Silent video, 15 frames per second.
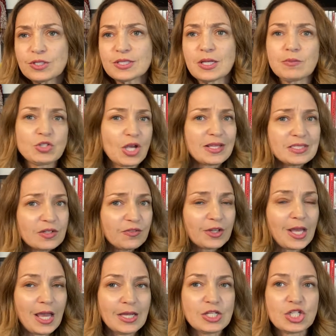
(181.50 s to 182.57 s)
some
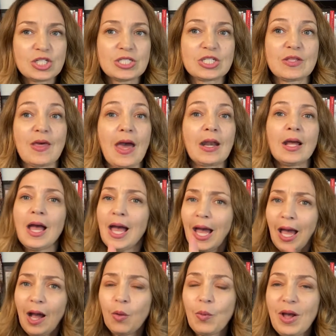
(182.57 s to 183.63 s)
justification to that.
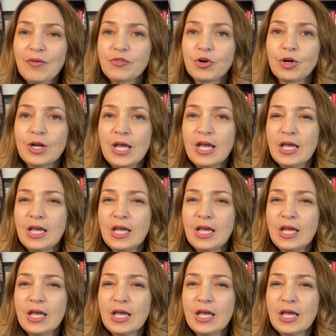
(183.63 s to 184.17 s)
However,